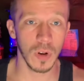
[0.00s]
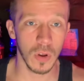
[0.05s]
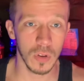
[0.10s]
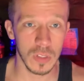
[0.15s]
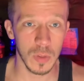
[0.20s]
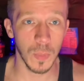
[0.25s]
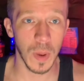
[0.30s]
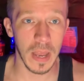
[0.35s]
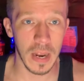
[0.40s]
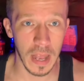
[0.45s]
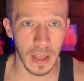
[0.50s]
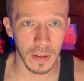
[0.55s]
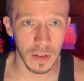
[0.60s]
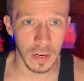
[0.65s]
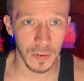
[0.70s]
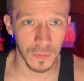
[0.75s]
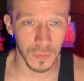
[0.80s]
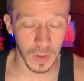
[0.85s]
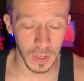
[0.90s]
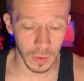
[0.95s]
knows the beta
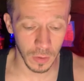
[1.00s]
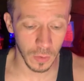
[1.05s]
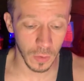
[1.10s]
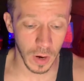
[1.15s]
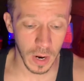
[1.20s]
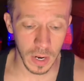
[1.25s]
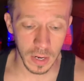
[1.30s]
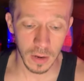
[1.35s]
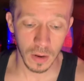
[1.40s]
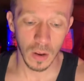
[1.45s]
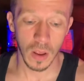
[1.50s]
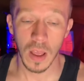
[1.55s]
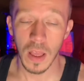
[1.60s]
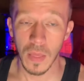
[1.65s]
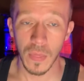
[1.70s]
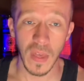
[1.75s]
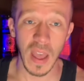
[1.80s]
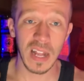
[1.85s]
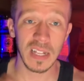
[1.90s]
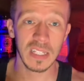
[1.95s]
alanine feeling, right?
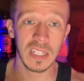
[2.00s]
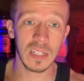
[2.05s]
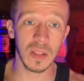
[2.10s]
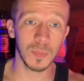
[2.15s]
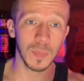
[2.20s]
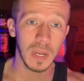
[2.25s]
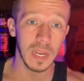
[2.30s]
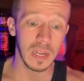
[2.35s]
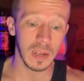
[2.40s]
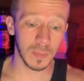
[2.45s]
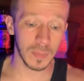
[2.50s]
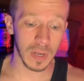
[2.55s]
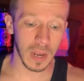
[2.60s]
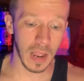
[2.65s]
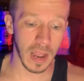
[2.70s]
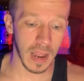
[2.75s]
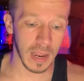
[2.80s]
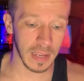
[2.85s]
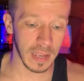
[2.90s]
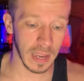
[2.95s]
That's in the medium to
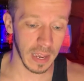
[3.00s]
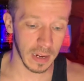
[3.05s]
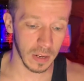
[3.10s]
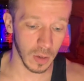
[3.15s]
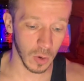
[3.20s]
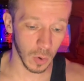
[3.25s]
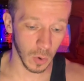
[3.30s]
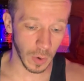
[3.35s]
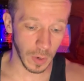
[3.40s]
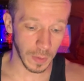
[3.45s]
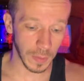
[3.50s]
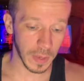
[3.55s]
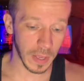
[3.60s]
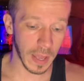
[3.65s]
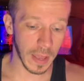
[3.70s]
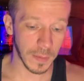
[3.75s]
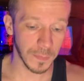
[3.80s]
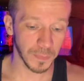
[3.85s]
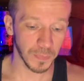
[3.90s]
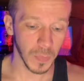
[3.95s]
high category,
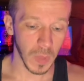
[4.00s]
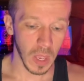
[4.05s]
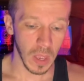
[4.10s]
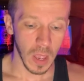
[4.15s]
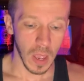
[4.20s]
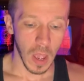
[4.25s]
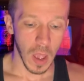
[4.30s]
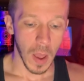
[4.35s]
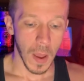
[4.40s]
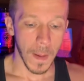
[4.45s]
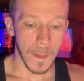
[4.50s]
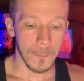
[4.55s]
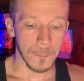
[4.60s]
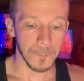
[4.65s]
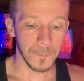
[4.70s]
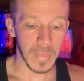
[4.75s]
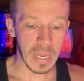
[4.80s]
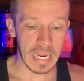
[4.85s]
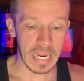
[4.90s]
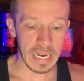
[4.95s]
okay?
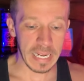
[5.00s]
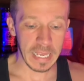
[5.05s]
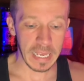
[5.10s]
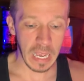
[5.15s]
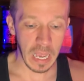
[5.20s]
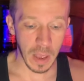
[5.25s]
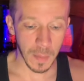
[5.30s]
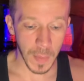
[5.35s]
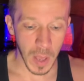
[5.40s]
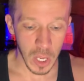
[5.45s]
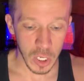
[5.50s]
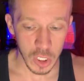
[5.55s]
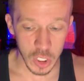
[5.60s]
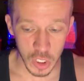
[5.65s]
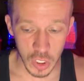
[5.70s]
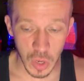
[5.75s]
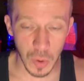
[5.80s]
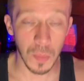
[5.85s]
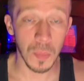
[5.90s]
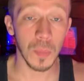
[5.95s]
Medium
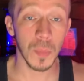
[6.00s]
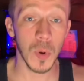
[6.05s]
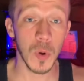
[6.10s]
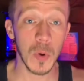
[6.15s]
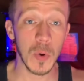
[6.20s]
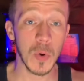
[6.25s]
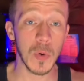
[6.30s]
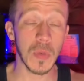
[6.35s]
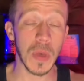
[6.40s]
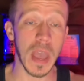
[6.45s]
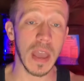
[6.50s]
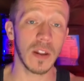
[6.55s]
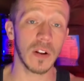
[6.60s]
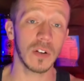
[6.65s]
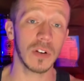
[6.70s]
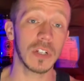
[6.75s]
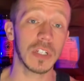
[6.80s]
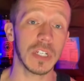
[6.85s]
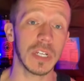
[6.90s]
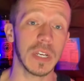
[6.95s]
smooth
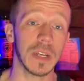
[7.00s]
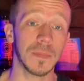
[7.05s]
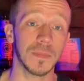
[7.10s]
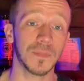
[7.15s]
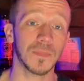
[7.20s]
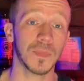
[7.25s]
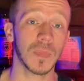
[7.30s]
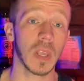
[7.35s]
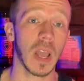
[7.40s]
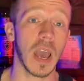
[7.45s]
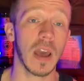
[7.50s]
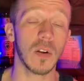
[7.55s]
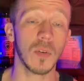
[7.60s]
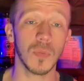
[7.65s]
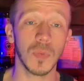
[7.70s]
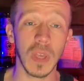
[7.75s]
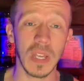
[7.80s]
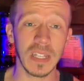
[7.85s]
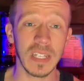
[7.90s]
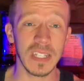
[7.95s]
energy. I don't
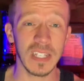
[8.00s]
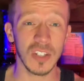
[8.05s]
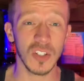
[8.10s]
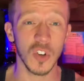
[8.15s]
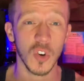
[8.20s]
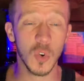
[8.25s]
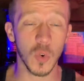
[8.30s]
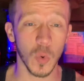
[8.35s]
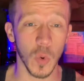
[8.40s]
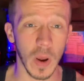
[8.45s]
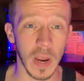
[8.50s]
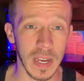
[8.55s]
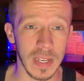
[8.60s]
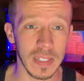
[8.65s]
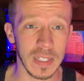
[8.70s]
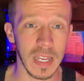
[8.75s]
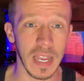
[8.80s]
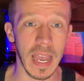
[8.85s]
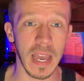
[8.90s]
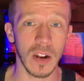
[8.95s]
think this is
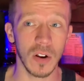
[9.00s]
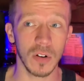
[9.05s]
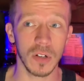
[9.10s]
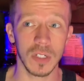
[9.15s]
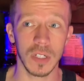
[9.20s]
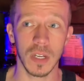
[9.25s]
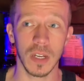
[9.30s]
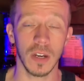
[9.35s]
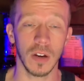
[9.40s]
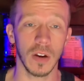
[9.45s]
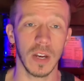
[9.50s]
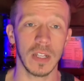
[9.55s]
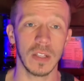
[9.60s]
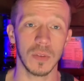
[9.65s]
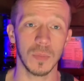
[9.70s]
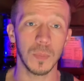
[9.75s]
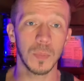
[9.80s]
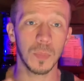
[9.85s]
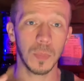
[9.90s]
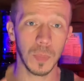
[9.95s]
crazy energy here. It's
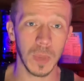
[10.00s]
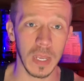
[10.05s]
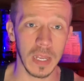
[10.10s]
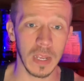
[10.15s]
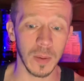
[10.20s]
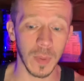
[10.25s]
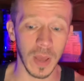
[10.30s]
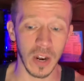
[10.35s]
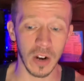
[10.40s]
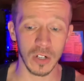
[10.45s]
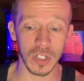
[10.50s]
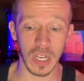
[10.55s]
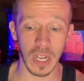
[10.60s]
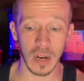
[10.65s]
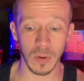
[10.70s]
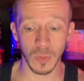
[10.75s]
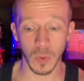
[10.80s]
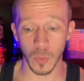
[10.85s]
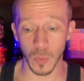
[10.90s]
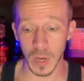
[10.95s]
medium energy,
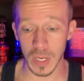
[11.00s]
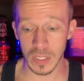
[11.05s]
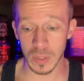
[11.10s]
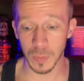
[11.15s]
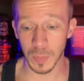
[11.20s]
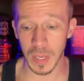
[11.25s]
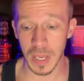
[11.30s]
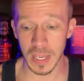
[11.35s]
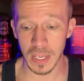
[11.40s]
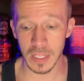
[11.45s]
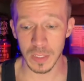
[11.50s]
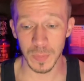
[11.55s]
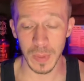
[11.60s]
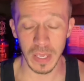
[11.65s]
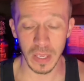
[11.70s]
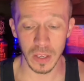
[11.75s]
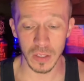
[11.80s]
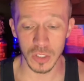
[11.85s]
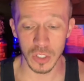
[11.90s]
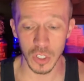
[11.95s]
and the reason being is
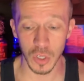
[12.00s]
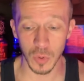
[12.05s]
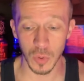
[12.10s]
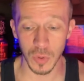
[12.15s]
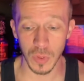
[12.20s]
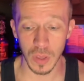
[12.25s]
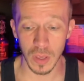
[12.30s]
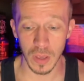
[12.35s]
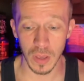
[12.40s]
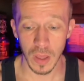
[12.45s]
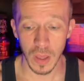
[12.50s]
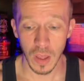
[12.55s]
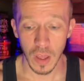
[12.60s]
because two of the